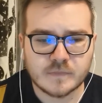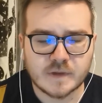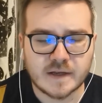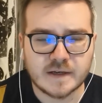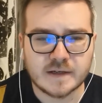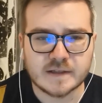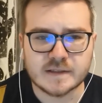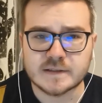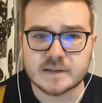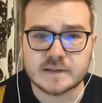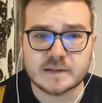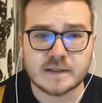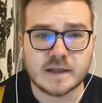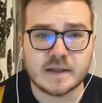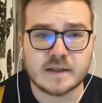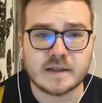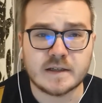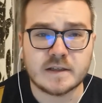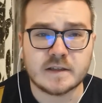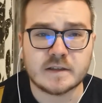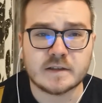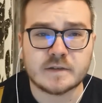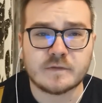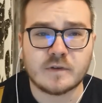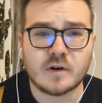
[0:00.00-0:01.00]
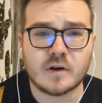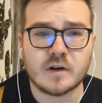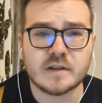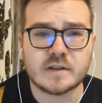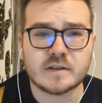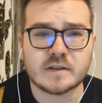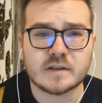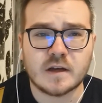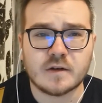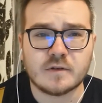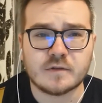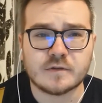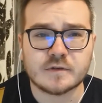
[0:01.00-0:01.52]
And as I said, his voice
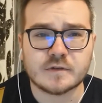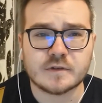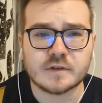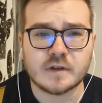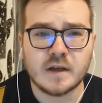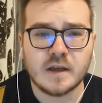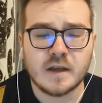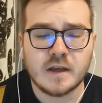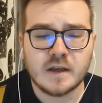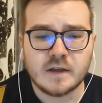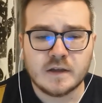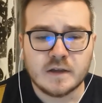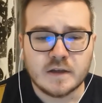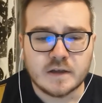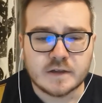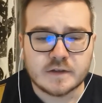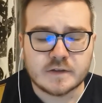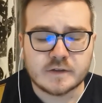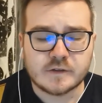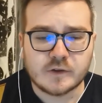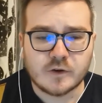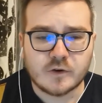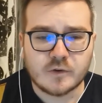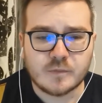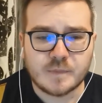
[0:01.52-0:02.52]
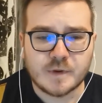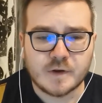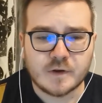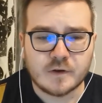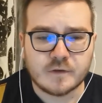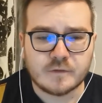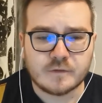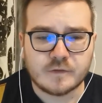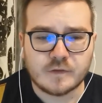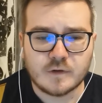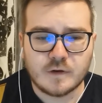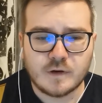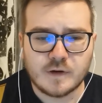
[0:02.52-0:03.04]
sounds so
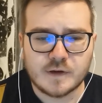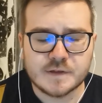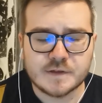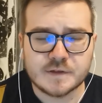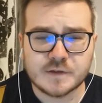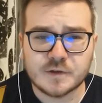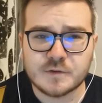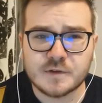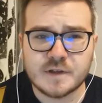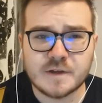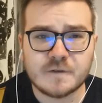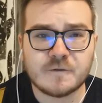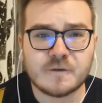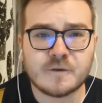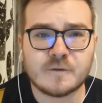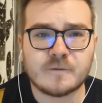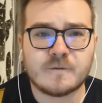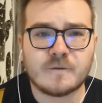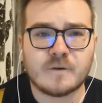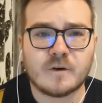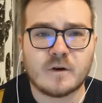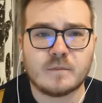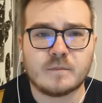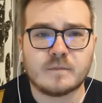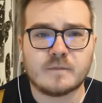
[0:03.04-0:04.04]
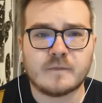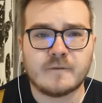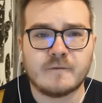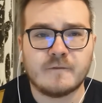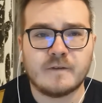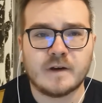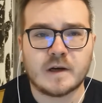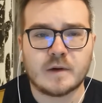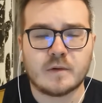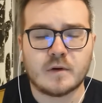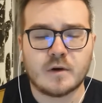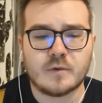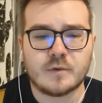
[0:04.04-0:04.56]
beautiful and so different from
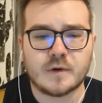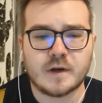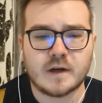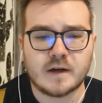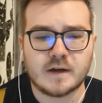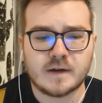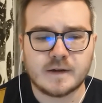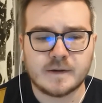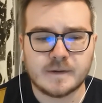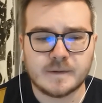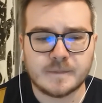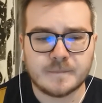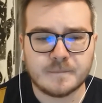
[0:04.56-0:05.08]
Verona.